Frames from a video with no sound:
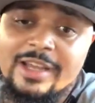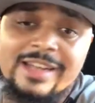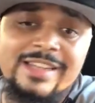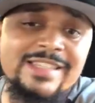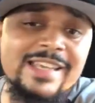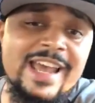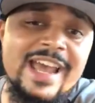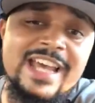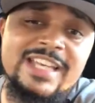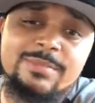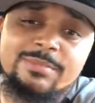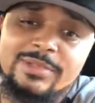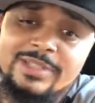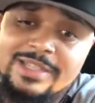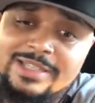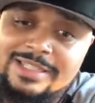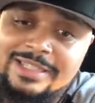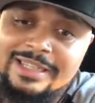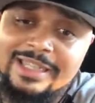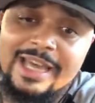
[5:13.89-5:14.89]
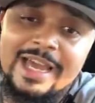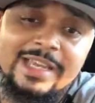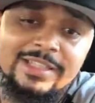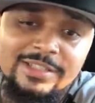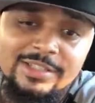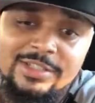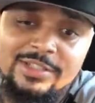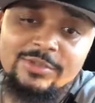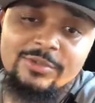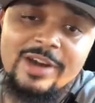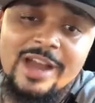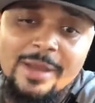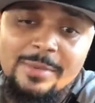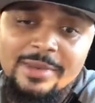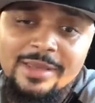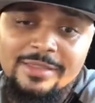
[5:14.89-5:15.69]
I just ask please like, subscribe,